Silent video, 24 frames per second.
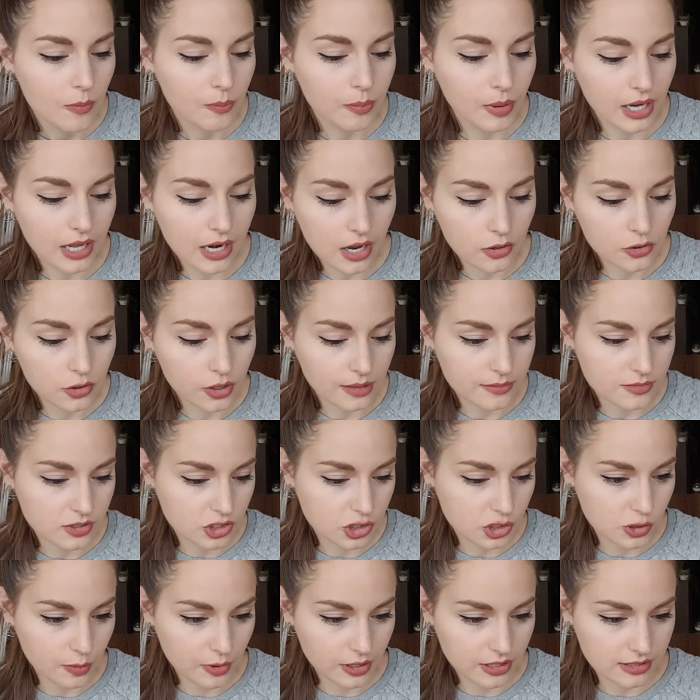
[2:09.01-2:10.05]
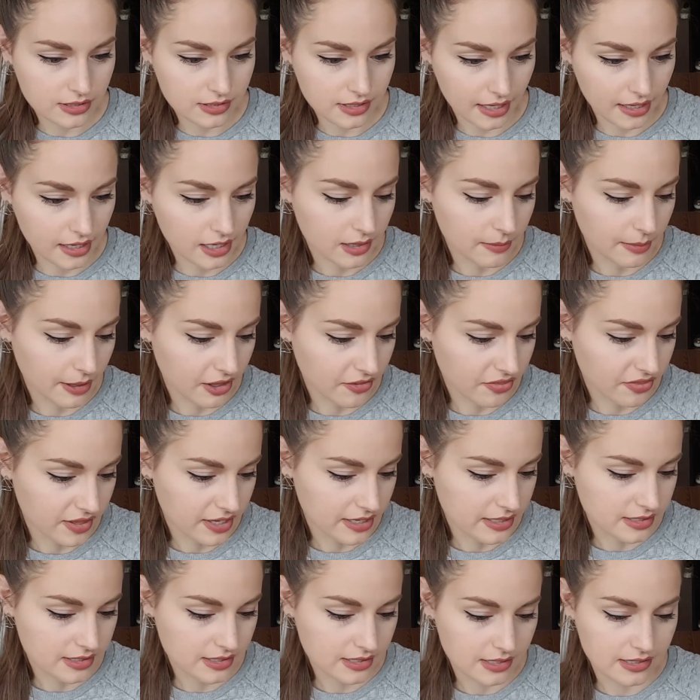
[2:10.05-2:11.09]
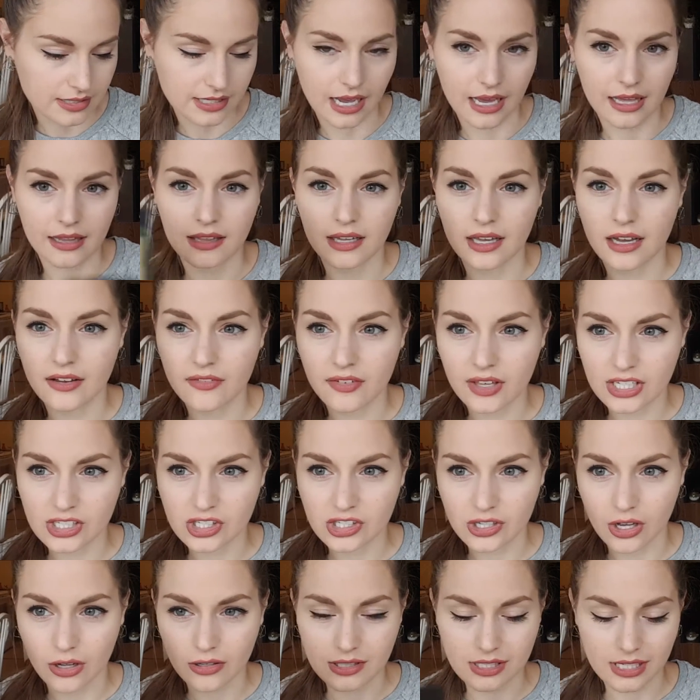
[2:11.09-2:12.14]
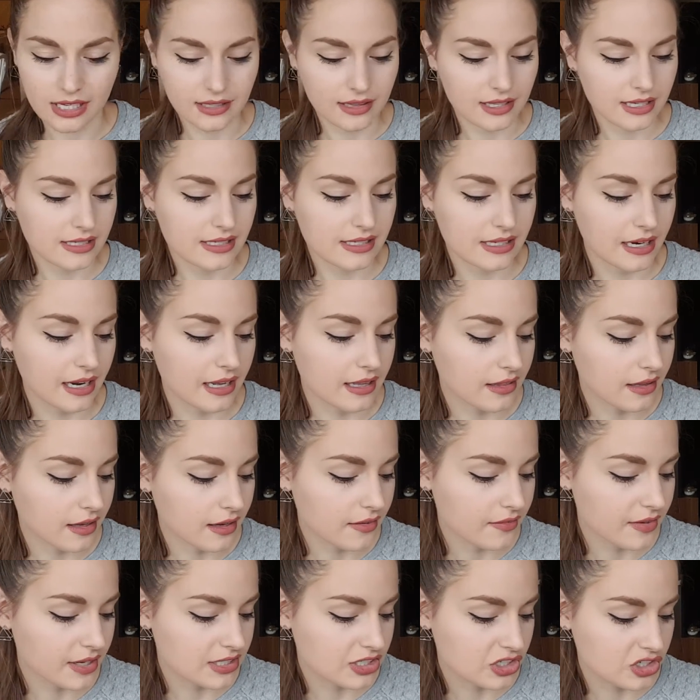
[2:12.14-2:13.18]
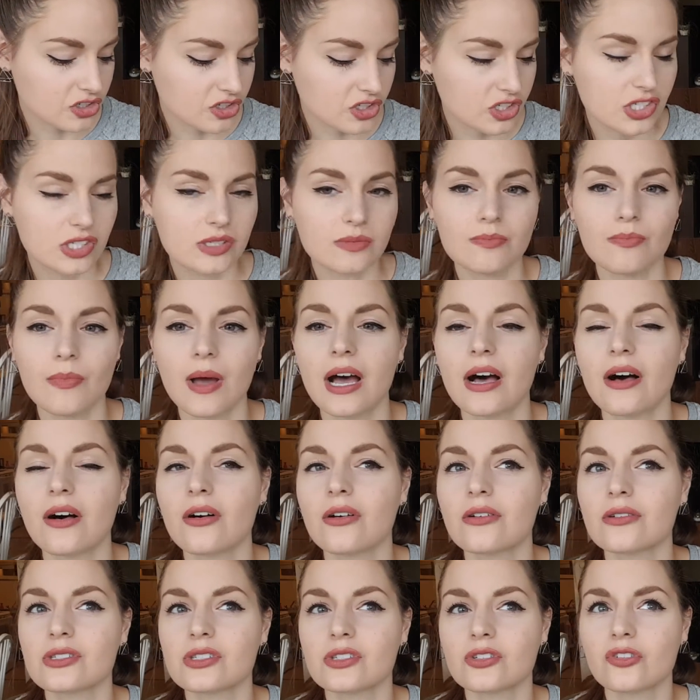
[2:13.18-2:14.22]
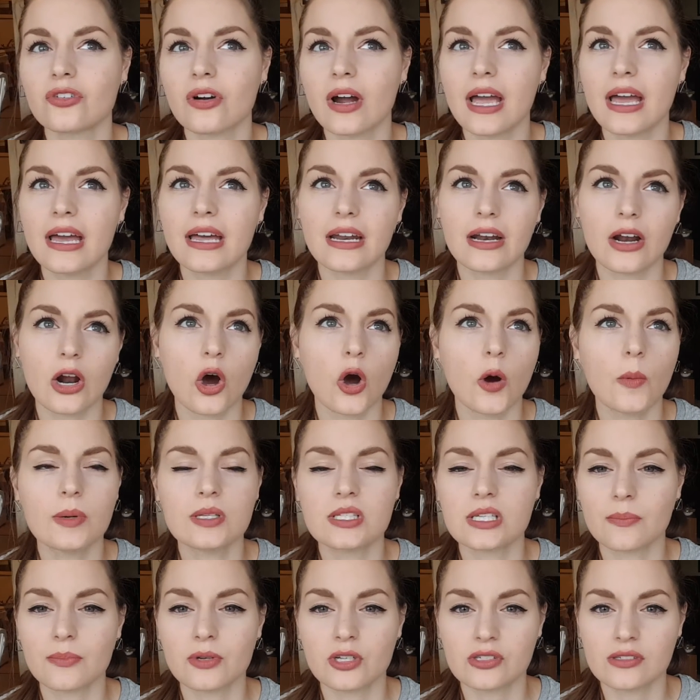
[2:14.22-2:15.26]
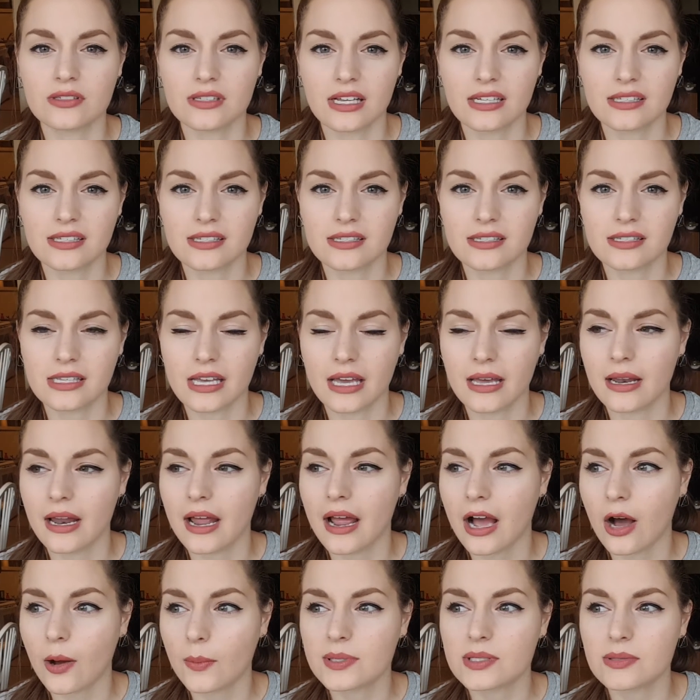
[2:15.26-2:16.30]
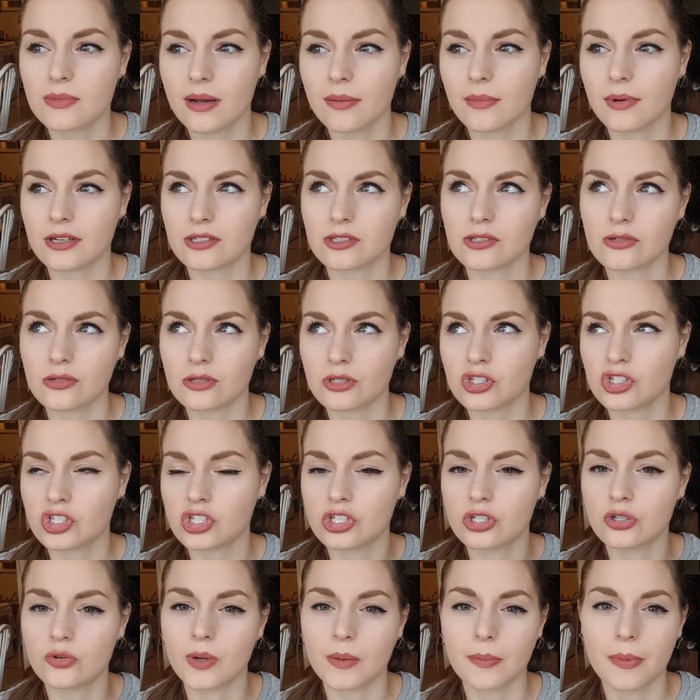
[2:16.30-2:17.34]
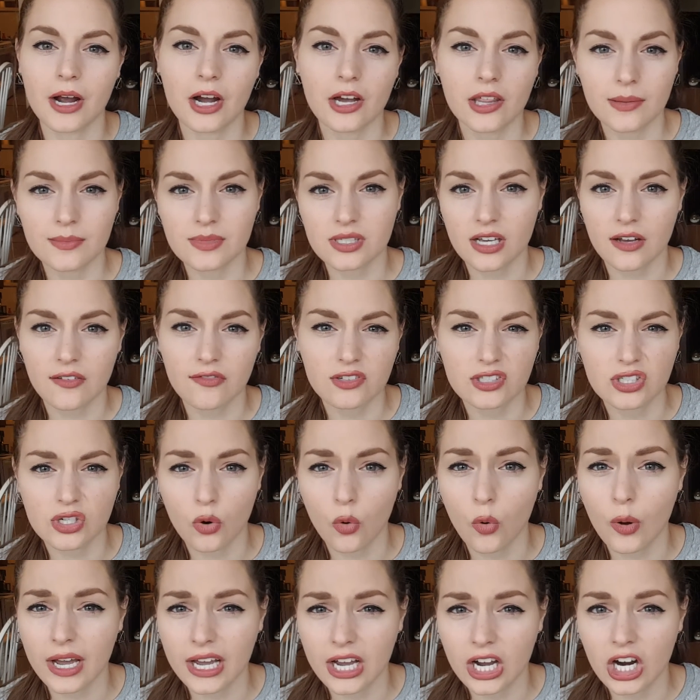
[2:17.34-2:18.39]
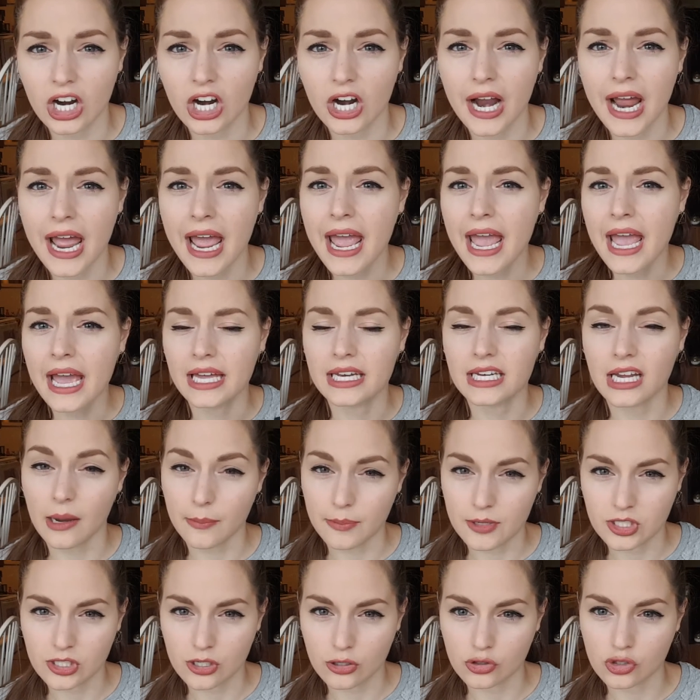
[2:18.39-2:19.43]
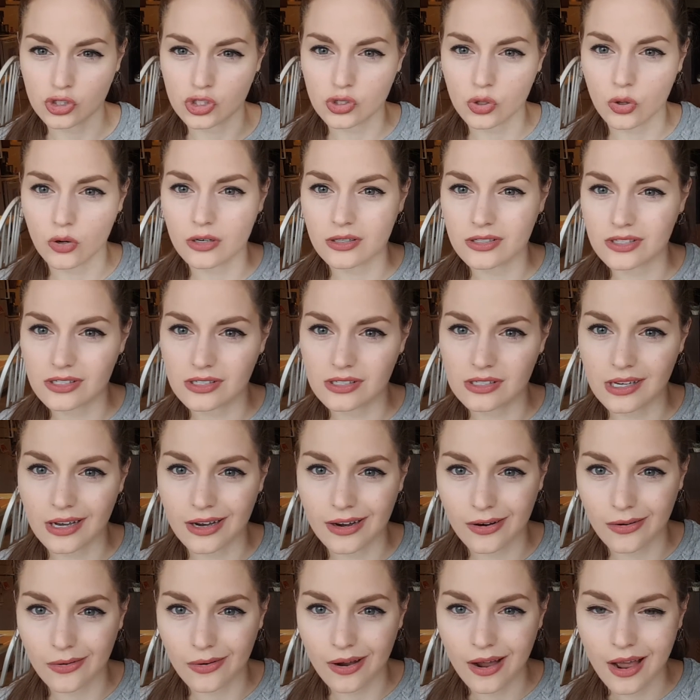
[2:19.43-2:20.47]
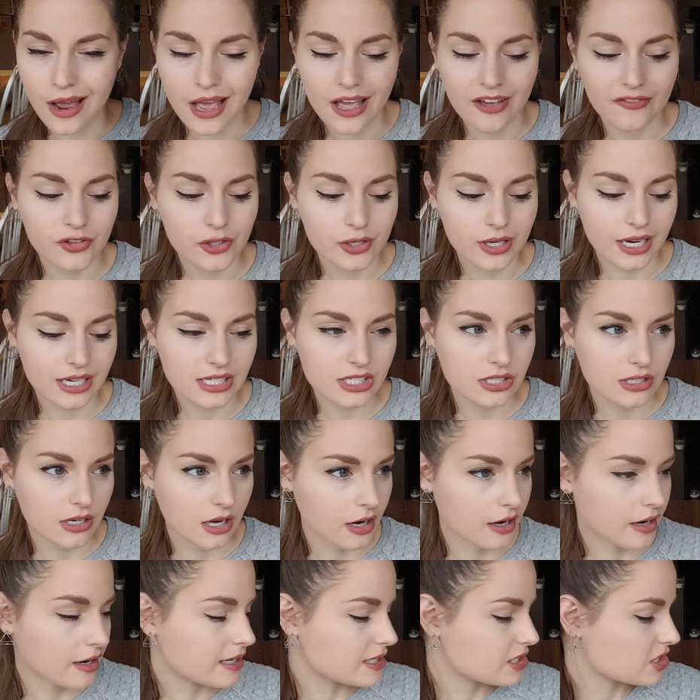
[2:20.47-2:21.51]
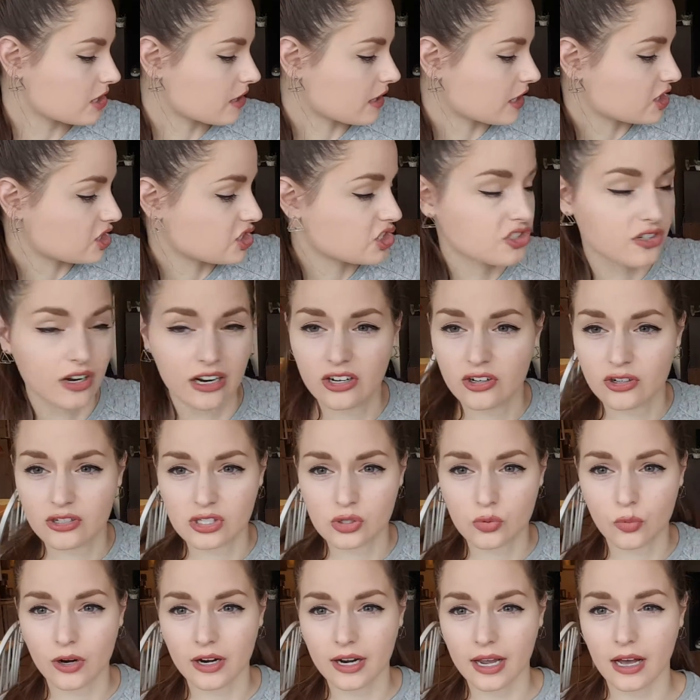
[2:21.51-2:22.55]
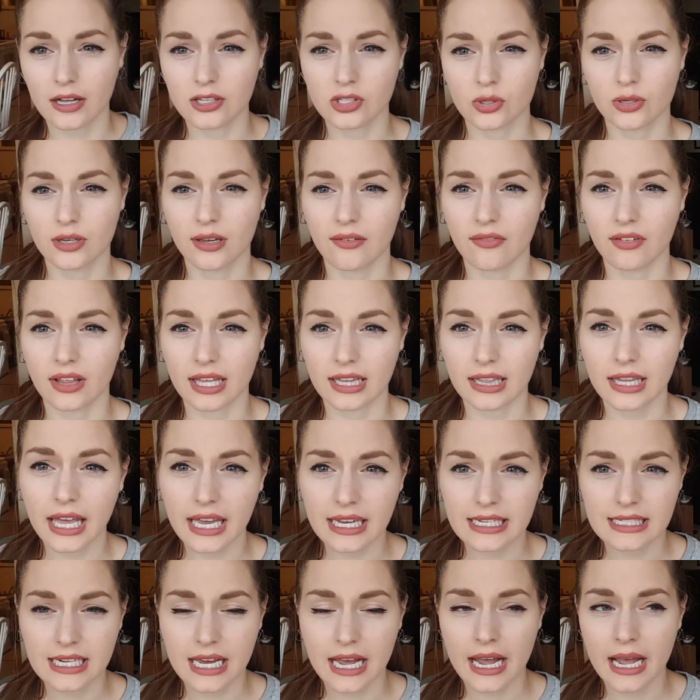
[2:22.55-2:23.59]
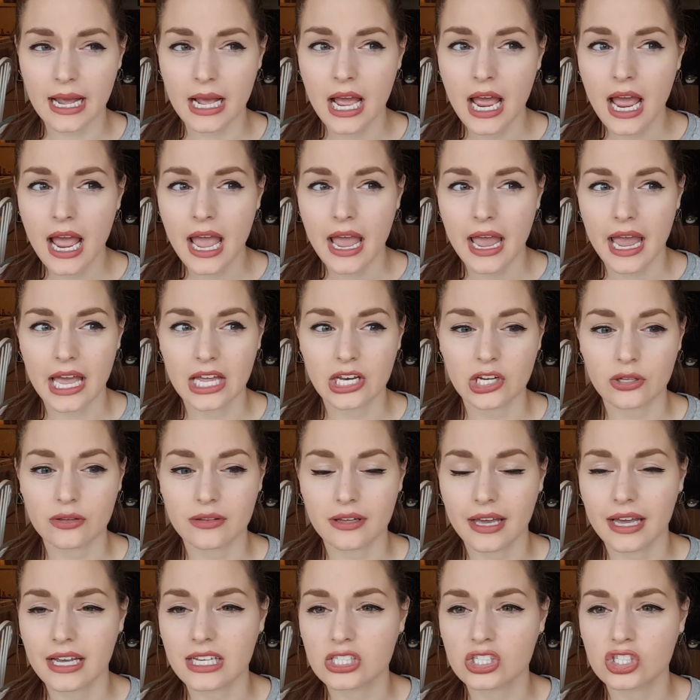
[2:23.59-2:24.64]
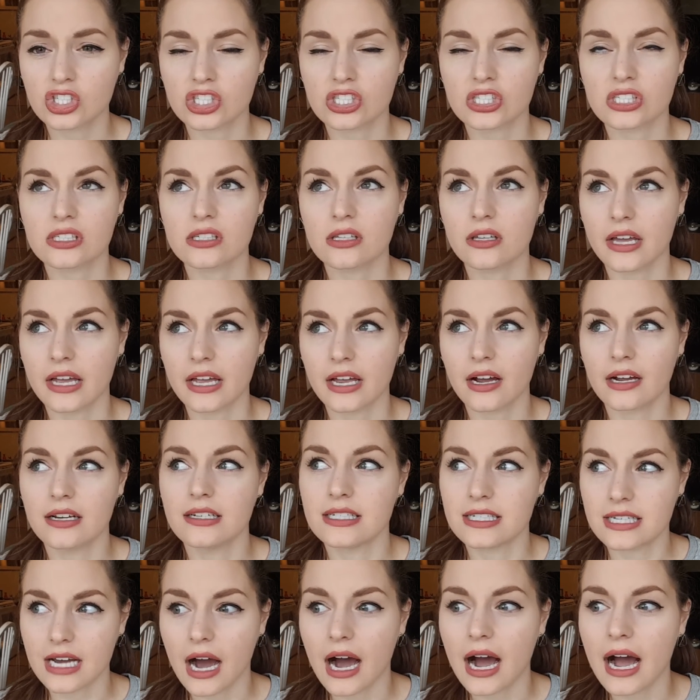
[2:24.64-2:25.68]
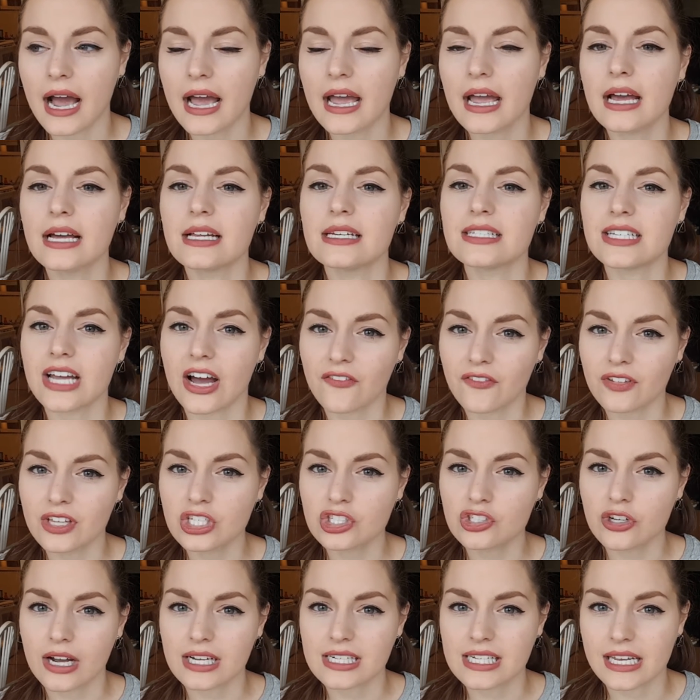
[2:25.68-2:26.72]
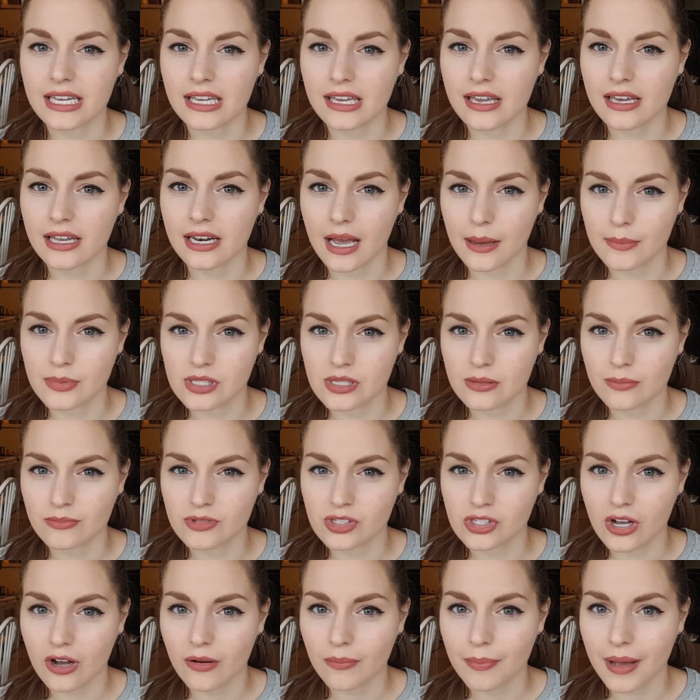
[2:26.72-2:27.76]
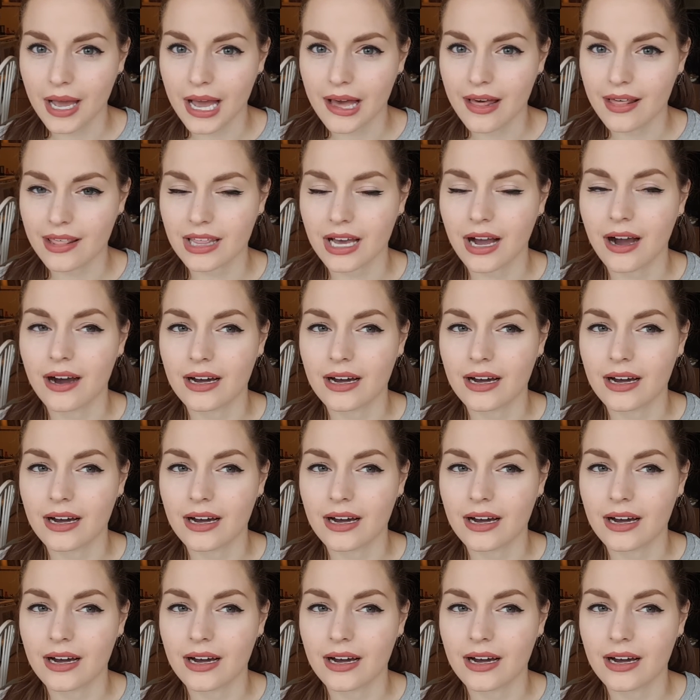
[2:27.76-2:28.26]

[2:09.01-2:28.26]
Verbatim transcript: But, ooh, I'm super excited about this because I love, like, salts like this, and I love it just smells great. It opens up your senses. It helps my muscles to repair themselves quicker and not be so sore. So if you guys are into, like, strenuous workouts or you have, like, leg day and your legs just, like, die, definitely try taking an Epsom salt bath.